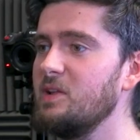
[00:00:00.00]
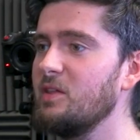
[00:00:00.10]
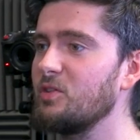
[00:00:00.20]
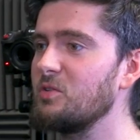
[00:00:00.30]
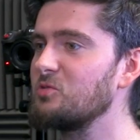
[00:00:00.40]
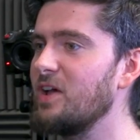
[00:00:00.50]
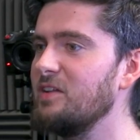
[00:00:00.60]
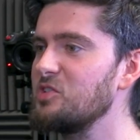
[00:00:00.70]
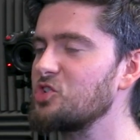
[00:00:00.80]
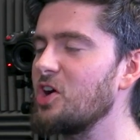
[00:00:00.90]
being thrown right
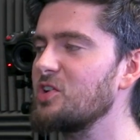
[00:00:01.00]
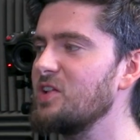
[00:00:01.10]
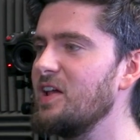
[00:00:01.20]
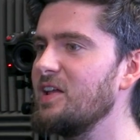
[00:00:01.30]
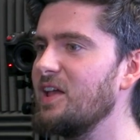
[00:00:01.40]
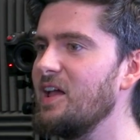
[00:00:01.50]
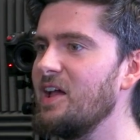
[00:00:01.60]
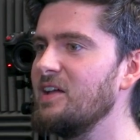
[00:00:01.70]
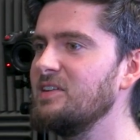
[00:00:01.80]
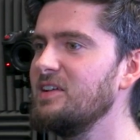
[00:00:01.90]
in the shark tank,
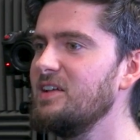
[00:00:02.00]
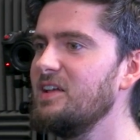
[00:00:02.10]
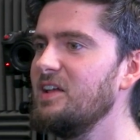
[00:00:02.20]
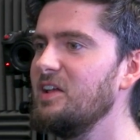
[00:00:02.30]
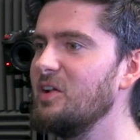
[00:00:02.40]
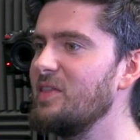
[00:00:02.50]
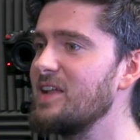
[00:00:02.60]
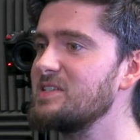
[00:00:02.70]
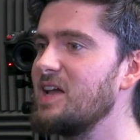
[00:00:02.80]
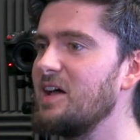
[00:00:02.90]
and
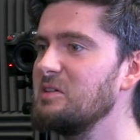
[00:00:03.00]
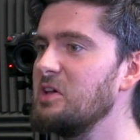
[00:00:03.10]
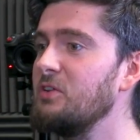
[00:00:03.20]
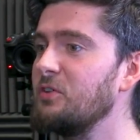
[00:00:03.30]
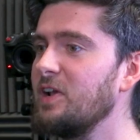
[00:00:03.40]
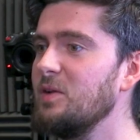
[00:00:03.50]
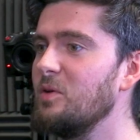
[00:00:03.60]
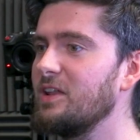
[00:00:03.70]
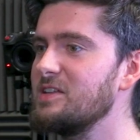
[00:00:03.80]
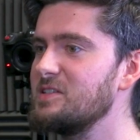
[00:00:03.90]
that's not good for
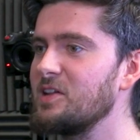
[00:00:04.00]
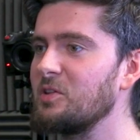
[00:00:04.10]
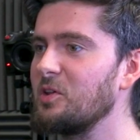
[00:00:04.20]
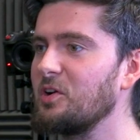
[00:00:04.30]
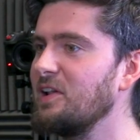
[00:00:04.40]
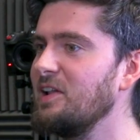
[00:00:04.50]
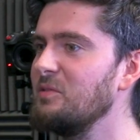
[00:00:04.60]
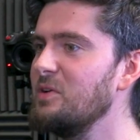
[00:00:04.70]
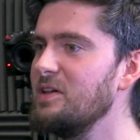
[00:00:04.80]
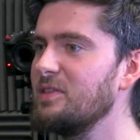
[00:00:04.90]
anyone because they're learning
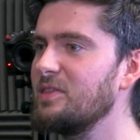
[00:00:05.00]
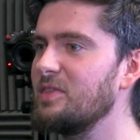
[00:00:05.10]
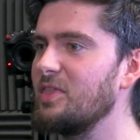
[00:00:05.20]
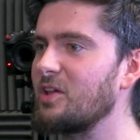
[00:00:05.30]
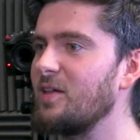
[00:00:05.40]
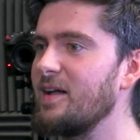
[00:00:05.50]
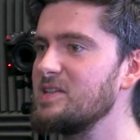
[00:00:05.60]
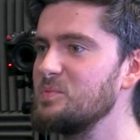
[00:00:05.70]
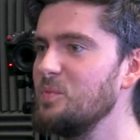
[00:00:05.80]
with the client's